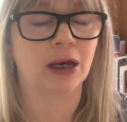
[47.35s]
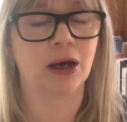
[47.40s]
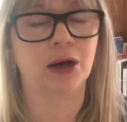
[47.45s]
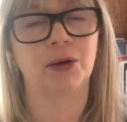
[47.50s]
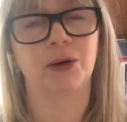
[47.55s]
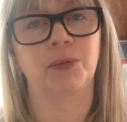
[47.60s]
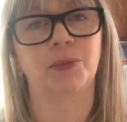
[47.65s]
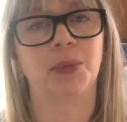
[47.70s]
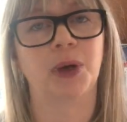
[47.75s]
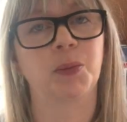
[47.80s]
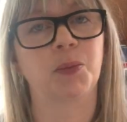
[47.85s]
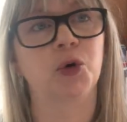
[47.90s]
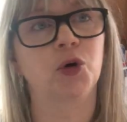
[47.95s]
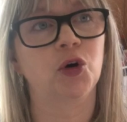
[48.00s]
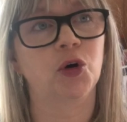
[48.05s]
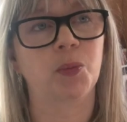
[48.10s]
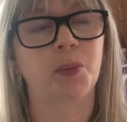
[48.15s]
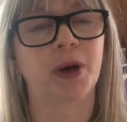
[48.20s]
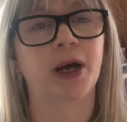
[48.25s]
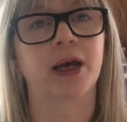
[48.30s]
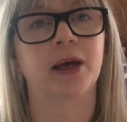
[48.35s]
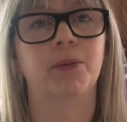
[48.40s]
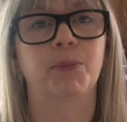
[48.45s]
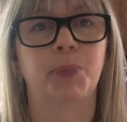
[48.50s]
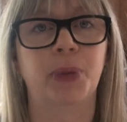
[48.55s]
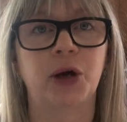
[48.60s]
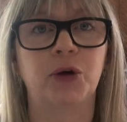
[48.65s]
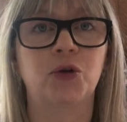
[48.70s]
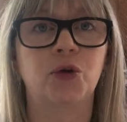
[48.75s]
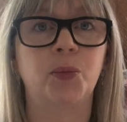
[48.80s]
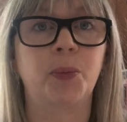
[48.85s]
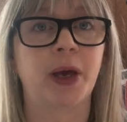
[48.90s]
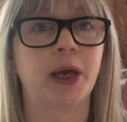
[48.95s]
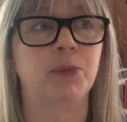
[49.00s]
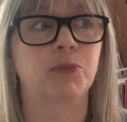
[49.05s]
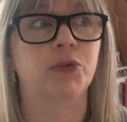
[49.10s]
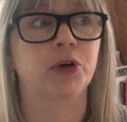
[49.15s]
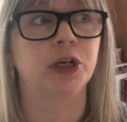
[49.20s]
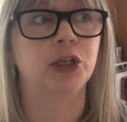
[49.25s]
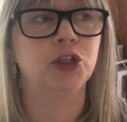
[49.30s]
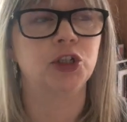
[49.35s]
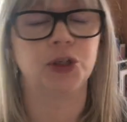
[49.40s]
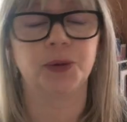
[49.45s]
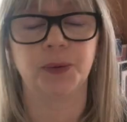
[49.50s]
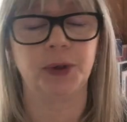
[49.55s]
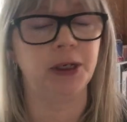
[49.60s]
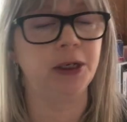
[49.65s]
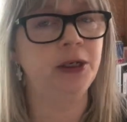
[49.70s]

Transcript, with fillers: a book by Beryl Bainbridge,